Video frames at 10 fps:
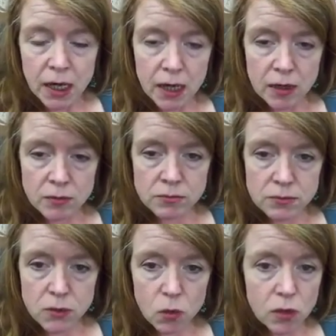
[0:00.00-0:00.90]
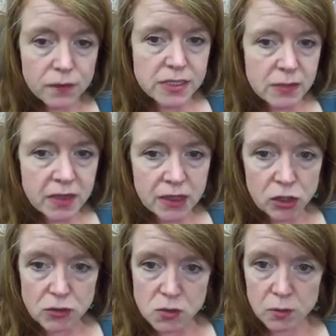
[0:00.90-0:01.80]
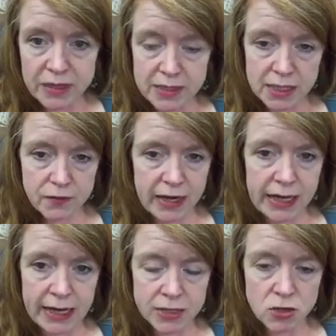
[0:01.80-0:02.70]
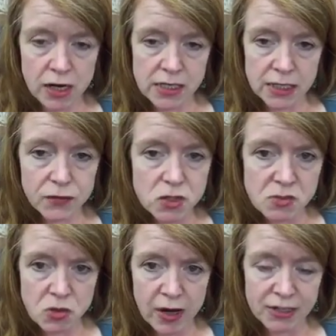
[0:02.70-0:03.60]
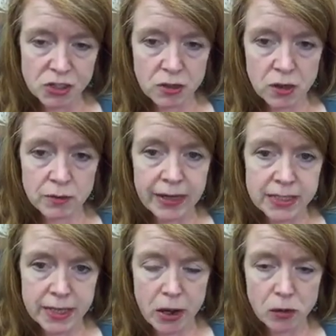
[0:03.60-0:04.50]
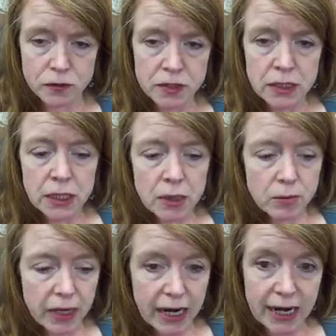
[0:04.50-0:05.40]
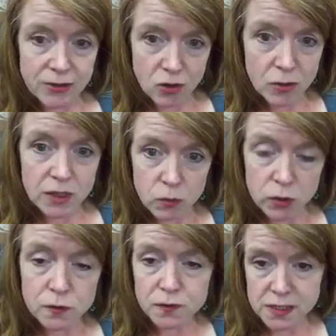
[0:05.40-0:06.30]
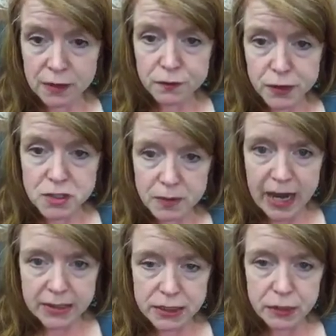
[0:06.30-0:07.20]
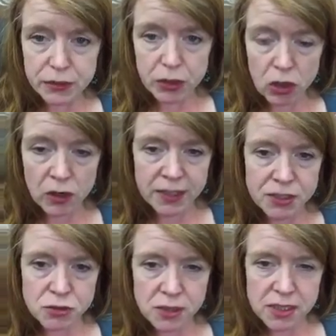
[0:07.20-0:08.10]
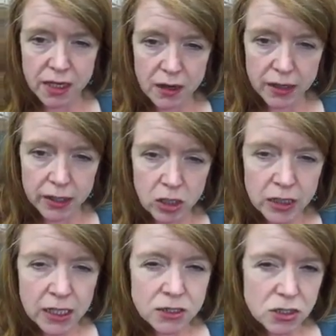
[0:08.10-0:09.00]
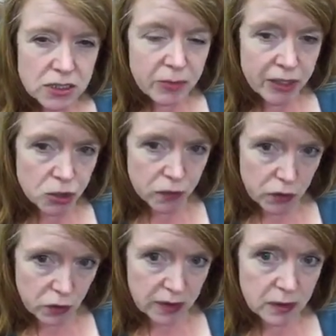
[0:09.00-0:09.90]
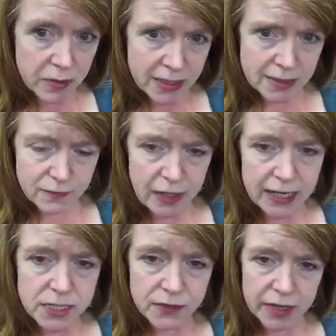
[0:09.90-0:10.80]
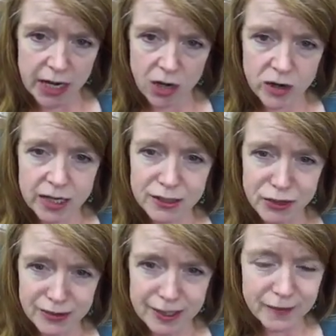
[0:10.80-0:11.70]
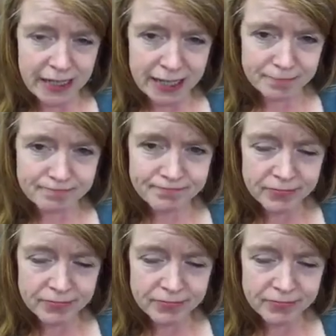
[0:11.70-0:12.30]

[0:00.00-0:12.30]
or if it's something that you just want me to see if I can't try to give you some direction on myself. But I normally will send folks back to their current insurance carrier just to make sure that you get the best advice for the area that you live in.